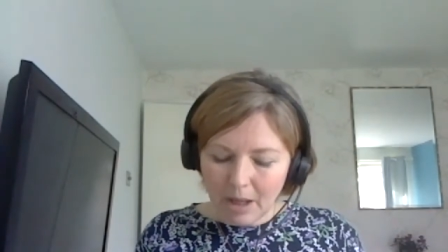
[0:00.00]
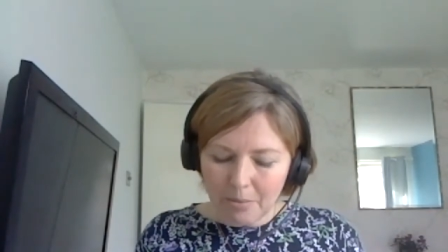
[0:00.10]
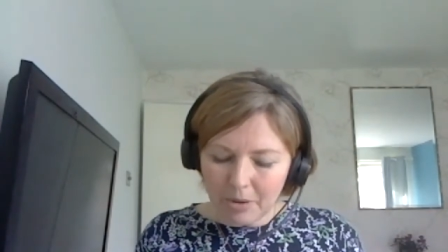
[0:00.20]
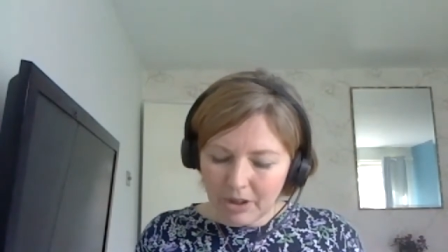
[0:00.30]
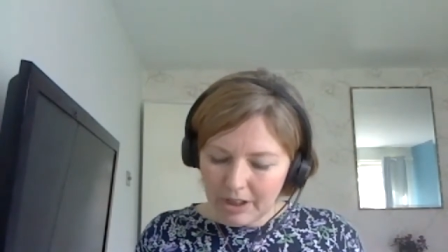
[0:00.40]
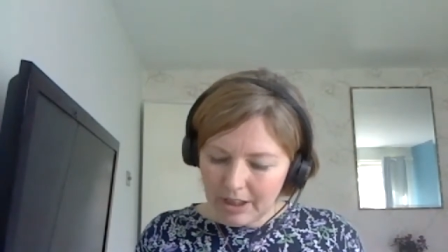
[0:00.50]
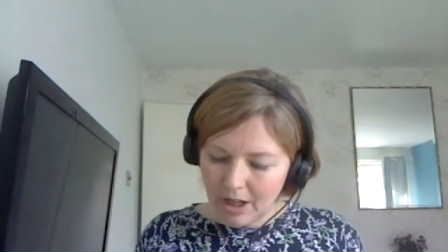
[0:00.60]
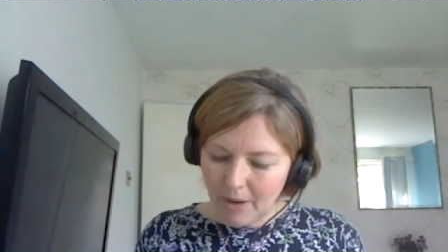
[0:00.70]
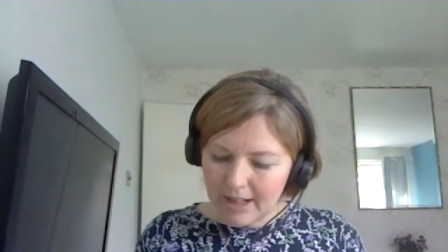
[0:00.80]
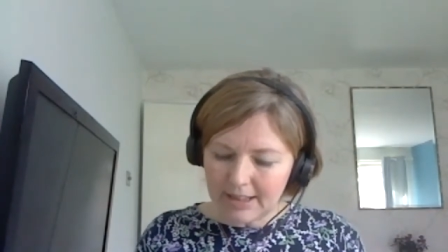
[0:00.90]
But,
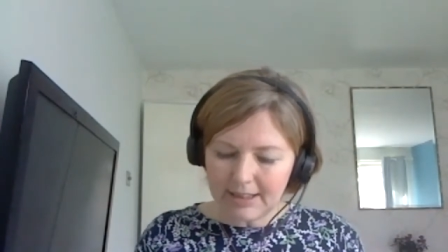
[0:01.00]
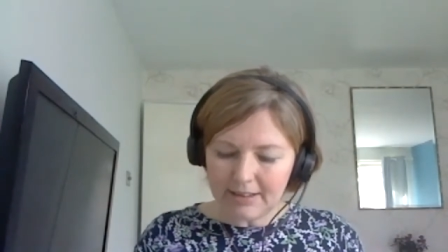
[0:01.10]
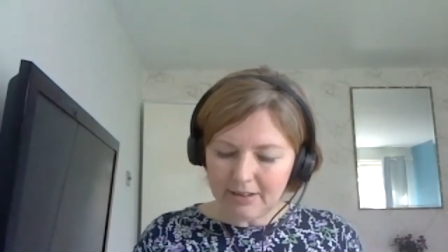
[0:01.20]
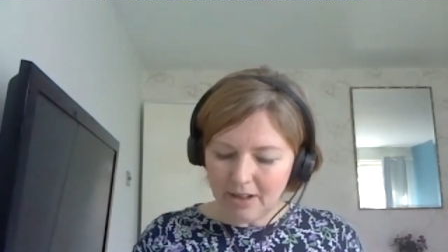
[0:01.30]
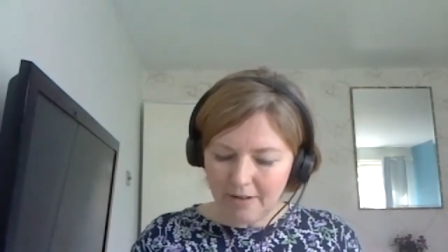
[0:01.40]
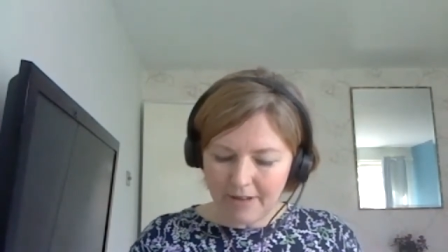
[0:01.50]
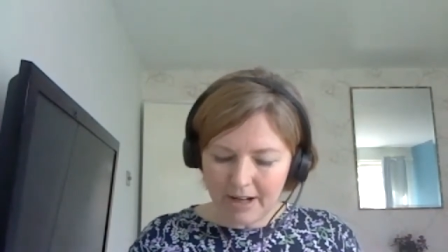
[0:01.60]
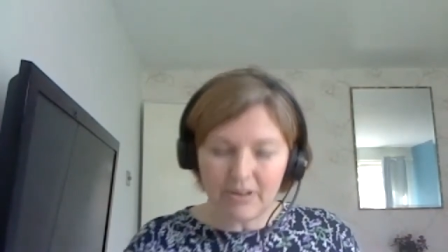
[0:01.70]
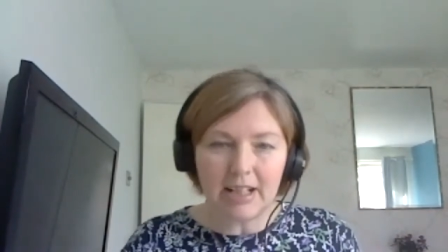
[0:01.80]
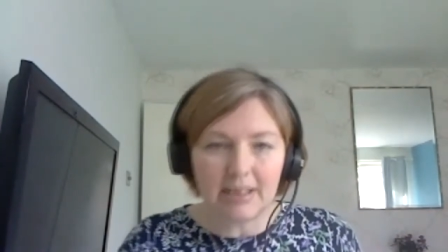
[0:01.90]
I did this
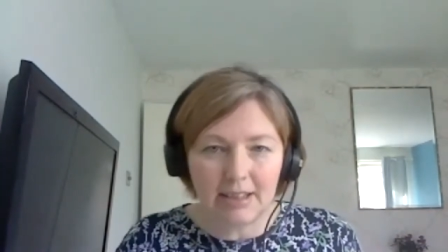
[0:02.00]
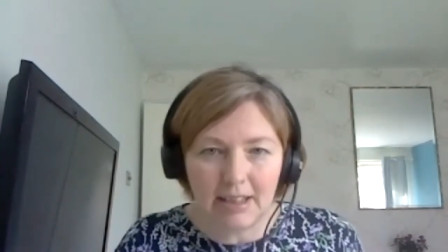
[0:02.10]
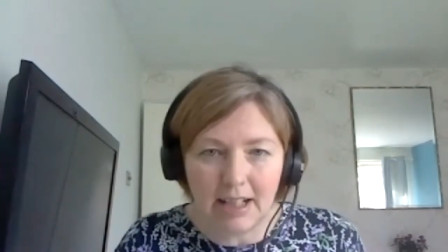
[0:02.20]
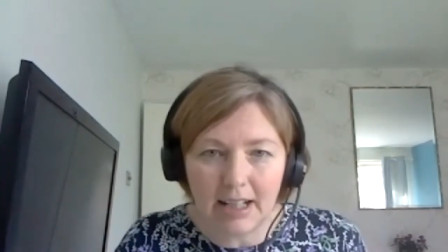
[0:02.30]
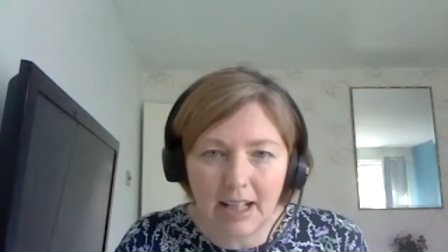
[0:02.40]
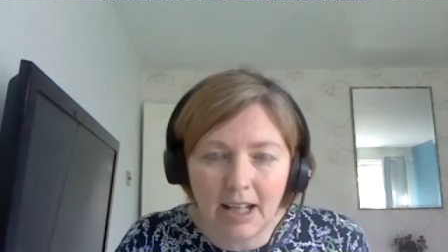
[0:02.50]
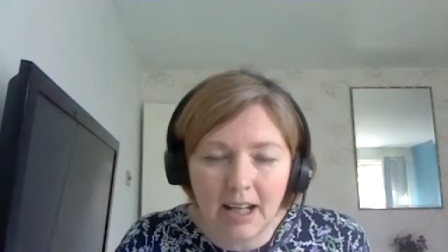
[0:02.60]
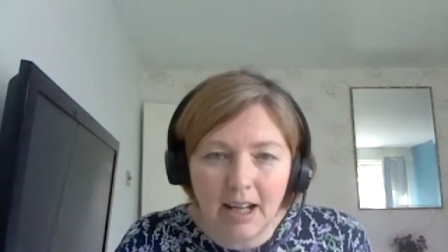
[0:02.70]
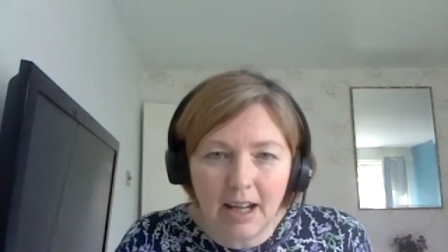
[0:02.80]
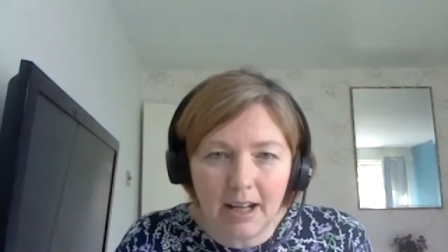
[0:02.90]
survey recently,
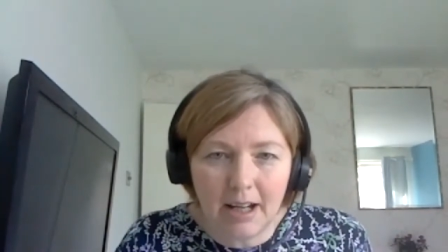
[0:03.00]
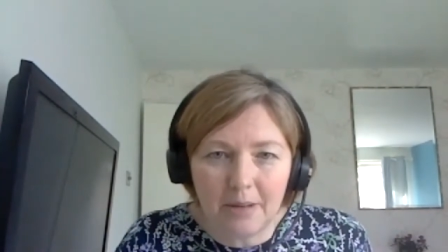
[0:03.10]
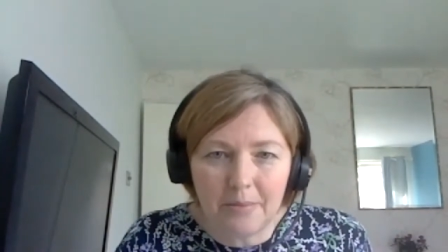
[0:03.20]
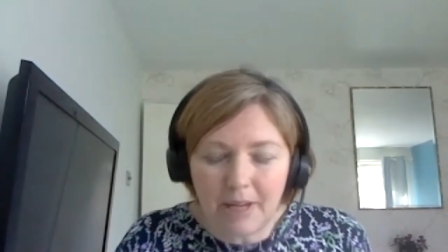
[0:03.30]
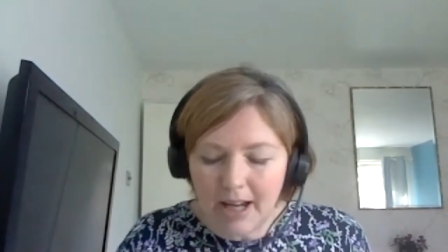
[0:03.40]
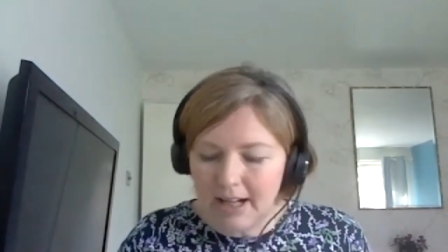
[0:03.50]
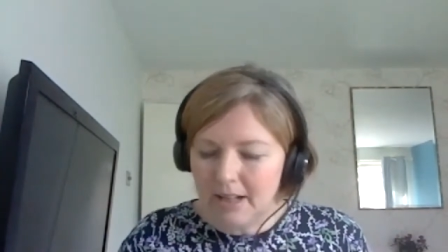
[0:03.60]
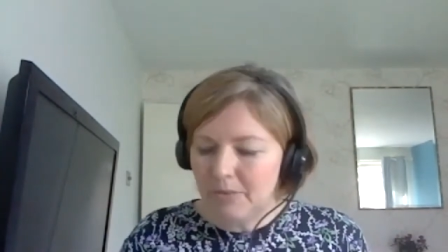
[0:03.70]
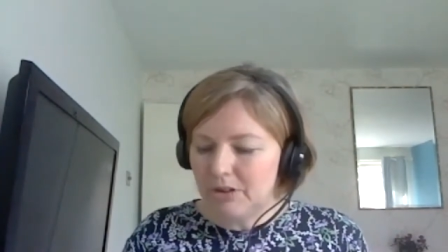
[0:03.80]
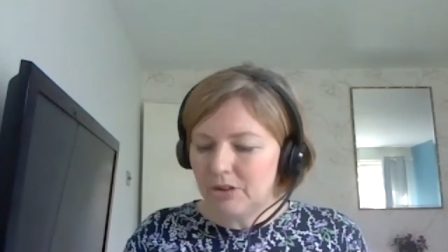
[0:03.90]
and
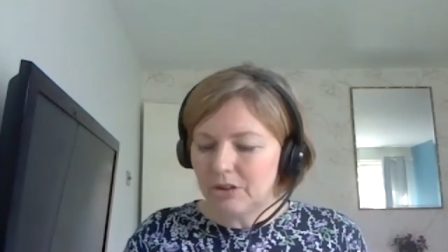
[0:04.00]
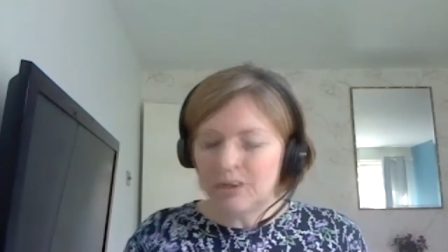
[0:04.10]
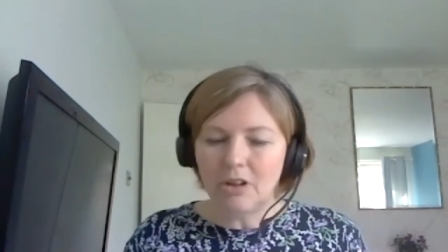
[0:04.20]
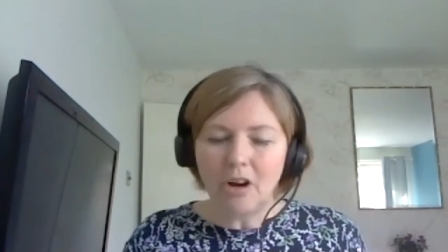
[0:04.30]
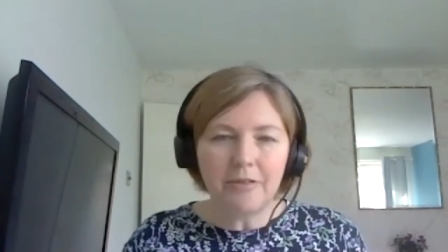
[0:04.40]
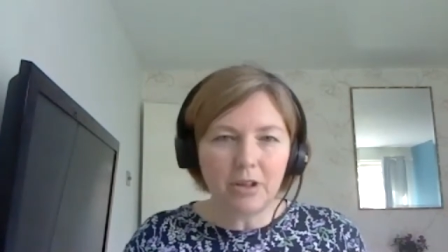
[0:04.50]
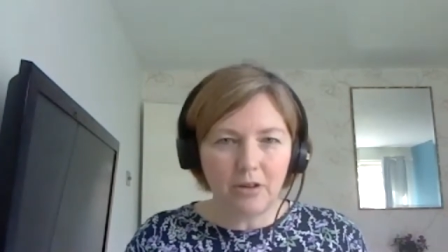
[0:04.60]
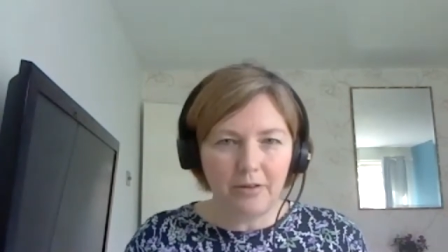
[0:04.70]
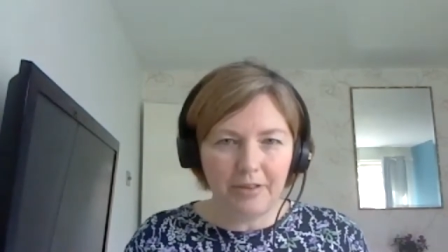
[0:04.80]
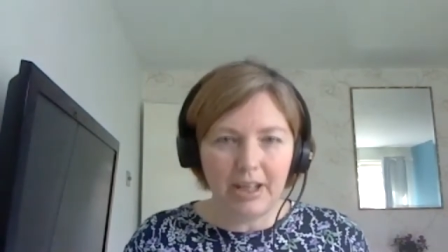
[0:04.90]
it was just an
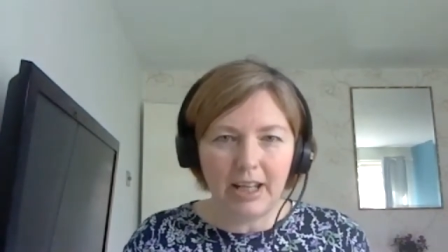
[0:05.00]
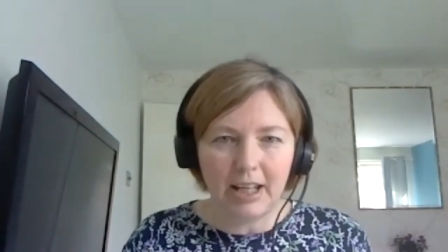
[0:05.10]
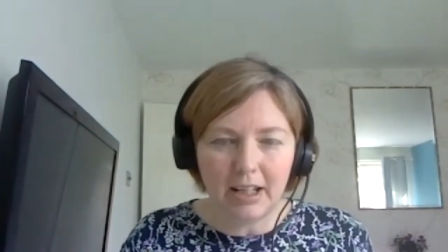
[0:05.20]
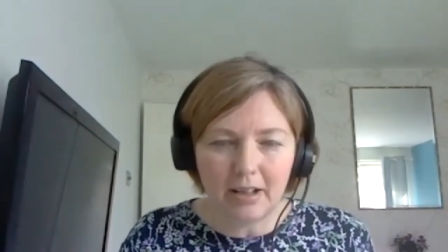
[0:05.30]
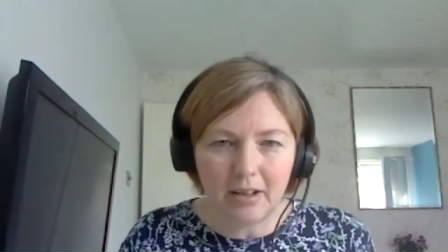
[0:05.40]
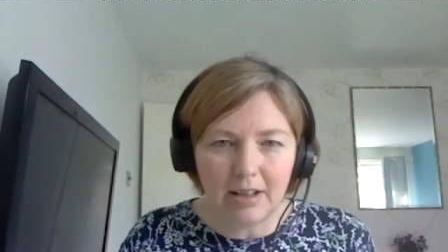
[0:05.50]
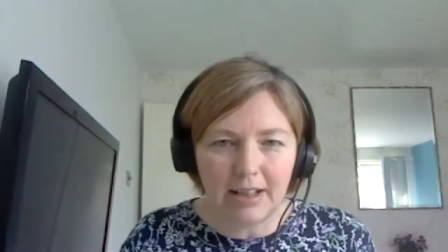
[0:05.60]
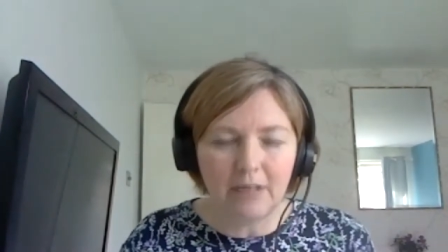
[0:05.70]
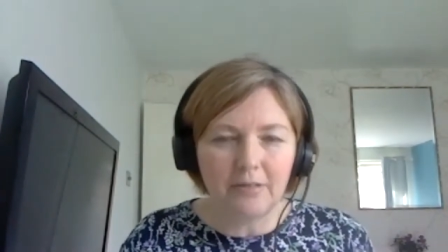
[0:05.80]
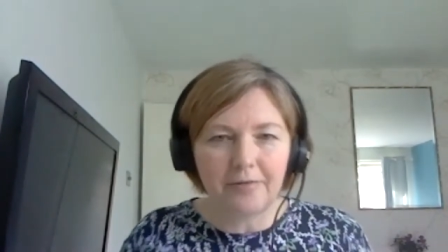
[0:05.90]
off-the-cuff thing on a
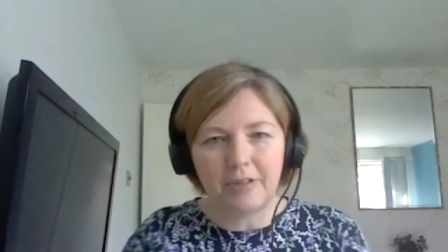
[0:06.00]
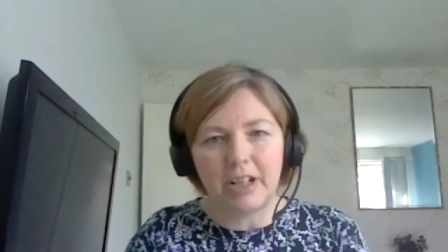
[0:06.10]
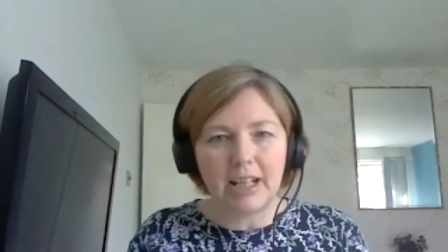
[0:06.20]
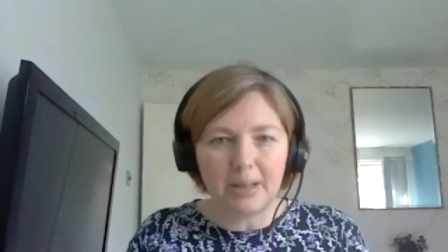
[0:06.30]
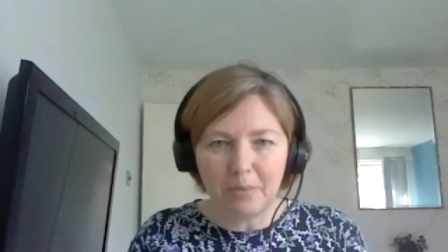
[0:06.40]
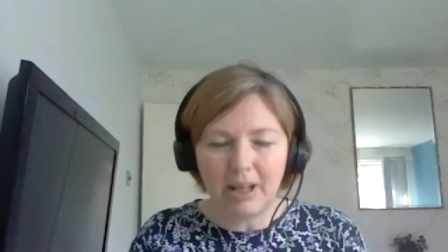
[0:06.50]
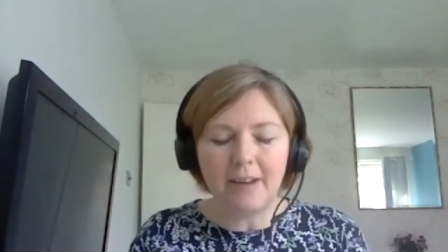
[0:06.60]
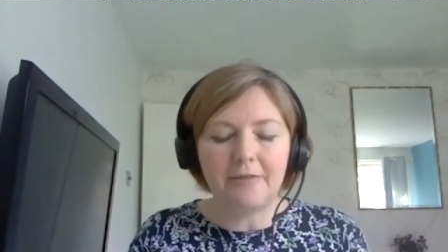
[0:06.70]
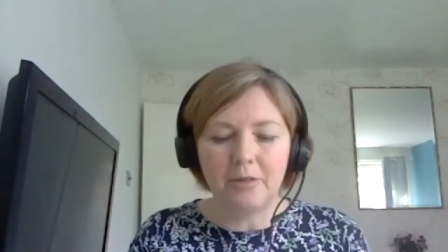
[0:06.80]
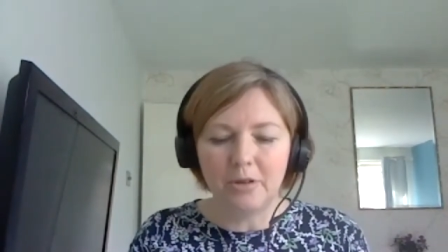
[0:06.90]
little free
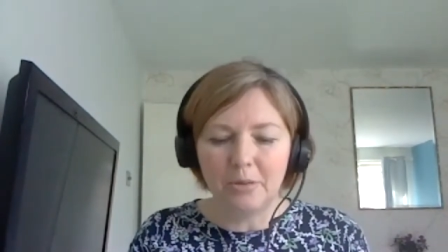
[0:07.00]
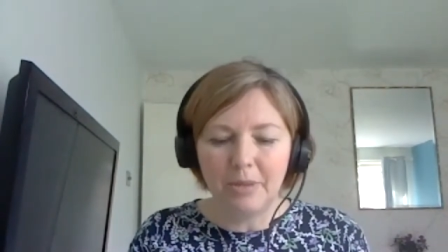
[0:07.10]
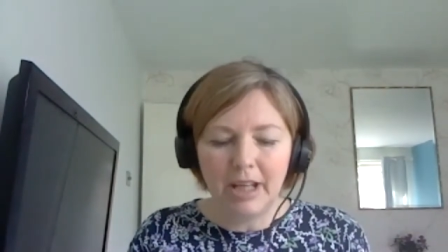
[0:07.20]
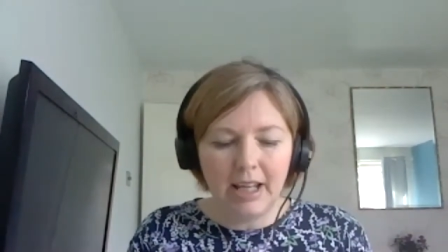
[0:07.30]
platform.